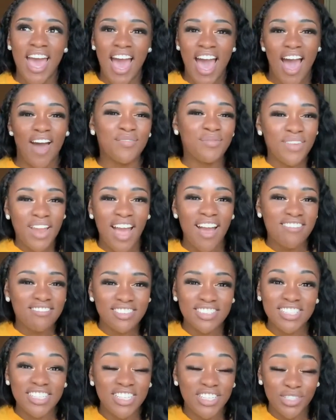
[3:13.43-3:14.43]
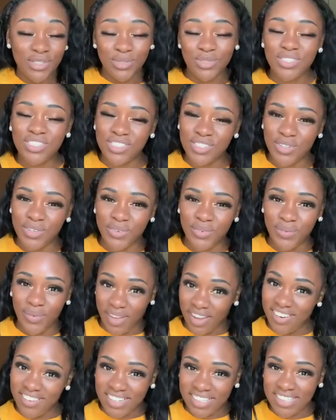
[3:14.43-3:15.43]
I'm not really used to
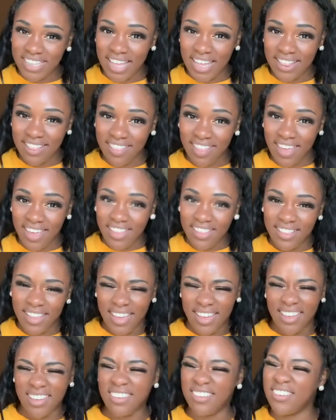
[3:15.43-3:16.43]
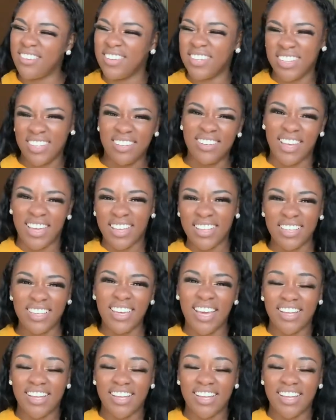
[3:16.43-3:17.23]
wearing like that, like, on a daily.